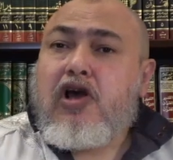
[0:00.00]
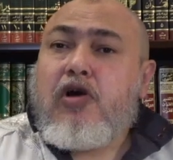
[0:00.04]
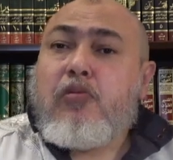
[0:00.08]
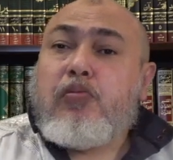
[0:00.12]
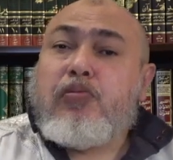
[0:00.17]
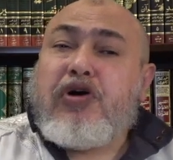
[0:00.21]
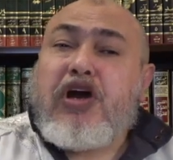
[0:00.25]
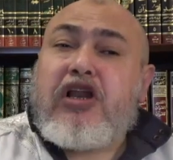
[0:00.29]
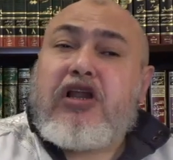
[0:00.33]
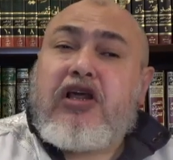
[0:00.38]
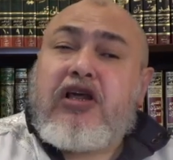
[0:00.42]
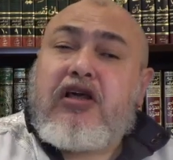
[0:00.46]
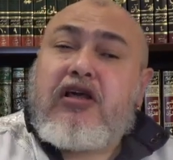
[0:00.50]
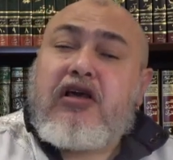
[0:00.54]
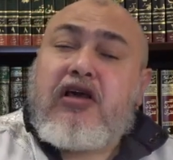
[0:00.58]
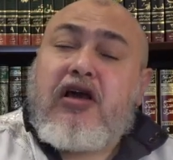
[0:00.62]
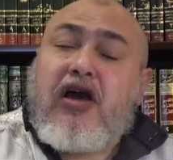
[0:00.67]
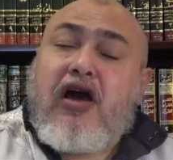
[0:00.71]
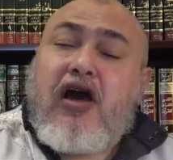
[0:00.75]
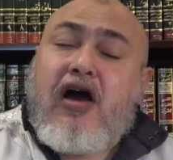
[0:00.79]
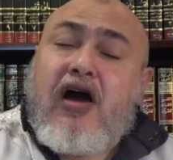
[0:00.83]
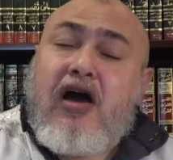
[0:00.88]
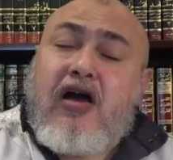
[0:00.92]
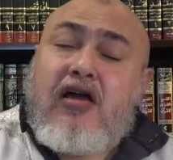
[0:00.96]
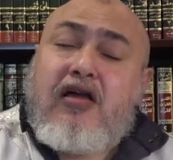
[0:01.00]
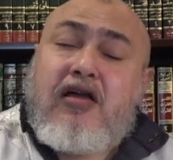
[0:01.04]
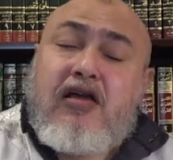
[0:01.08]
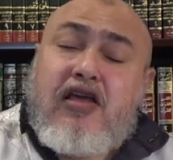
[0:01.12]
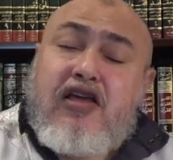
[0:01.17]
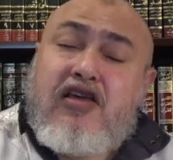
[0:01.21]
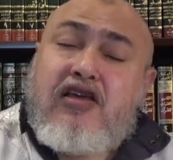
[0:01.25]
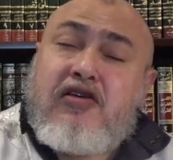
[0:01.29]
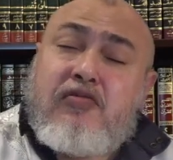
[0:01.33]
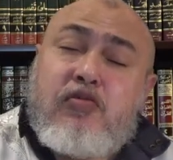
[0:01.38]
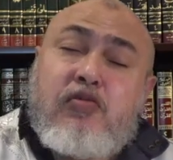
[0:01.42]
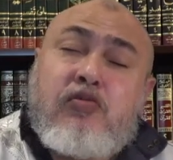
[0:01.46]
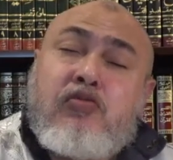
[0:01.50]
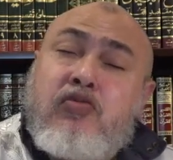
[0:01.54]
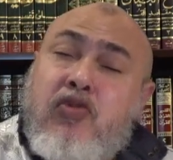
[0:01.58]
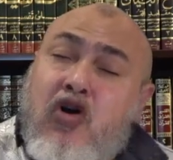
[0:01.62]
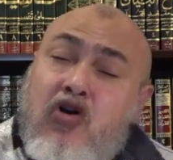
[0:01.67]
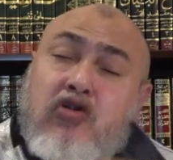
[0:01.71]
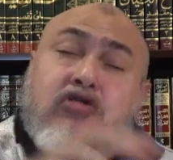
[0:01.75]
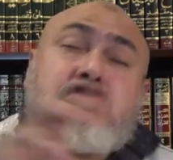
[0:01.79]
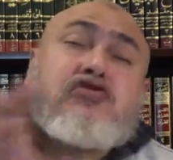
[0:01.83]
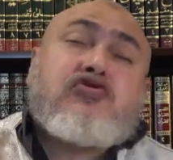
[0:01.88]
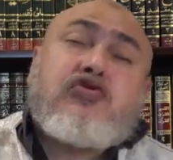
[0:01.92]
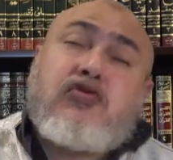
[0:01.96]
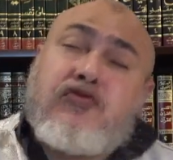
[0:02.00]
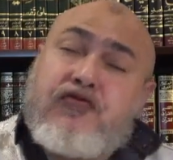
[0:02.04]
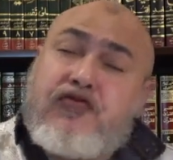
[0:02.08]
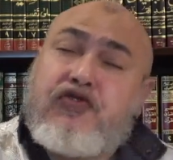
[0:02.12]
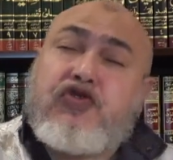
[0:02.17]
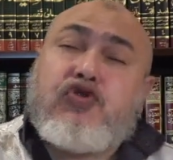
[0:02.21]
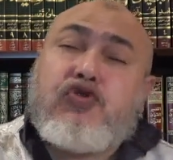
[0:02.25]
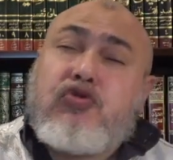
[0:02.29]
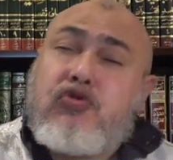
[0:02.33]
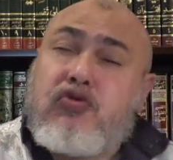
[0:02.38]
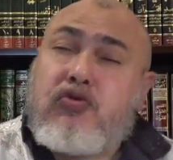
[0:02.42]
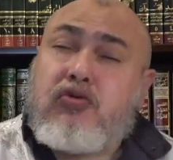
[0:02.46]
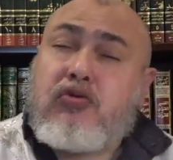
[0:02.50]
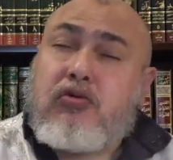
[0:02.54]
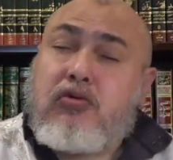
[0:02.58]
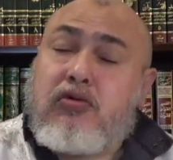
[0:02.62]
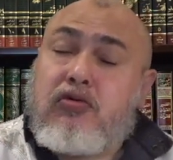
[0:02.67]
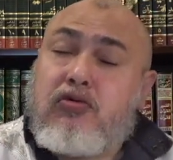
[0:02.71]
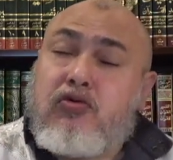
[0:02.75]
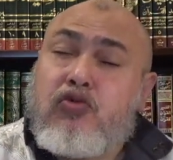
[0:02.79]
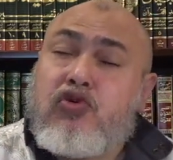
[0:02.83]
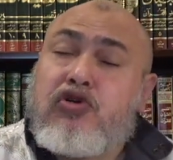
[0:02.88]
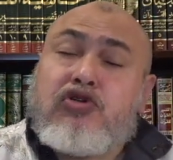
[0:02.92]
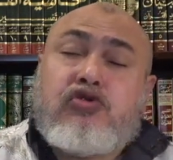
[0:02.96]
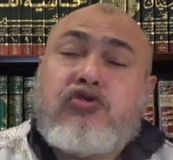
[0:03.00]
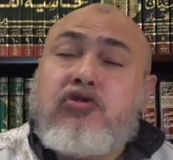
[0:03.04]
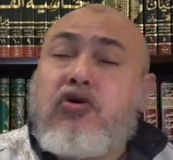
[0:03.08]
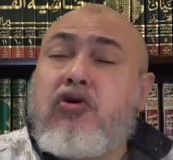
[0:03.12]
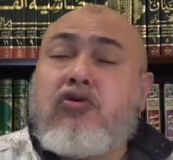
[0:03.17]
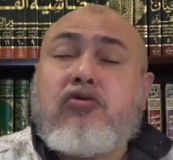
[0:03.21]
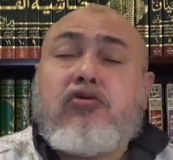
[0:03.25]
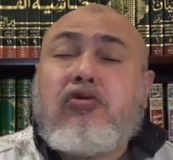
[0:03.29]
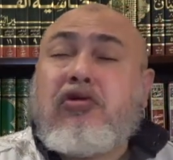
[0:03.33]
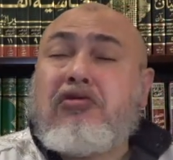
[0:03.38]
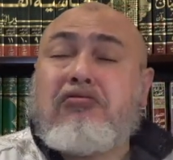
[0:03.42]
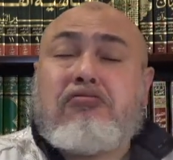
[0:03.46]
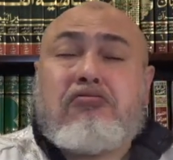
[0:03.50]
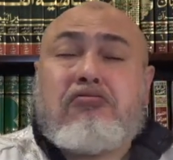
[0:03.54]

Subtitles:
But most of you would know